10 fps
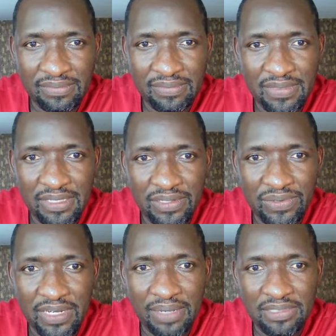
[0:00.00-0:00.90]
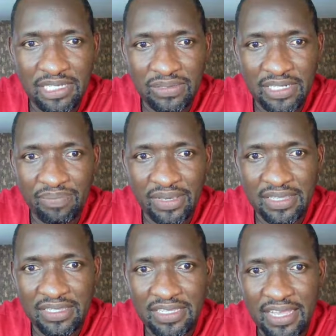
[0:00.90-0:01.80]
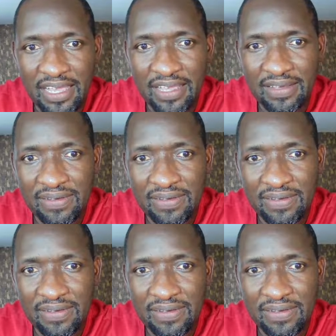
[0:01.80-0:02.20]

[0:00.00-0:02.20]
Then the rook comes out. I pick this guy.